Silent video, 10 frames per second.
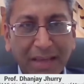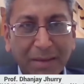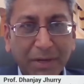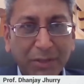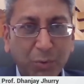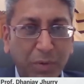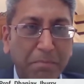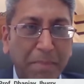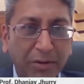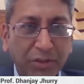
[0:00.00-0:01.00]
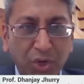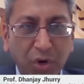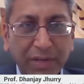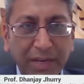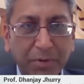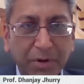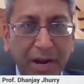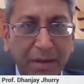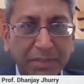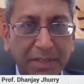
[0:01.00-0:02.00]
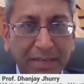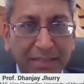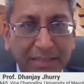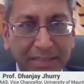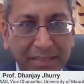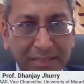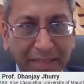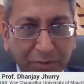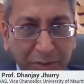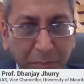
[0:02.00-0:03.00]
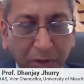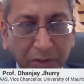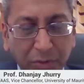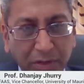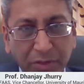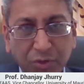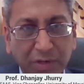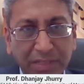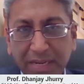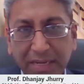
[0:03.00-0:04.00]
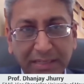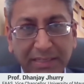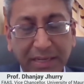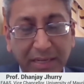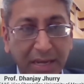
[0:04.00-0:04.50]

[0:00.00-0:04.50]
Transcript: but we mount jointly programs that respond to industry's needs.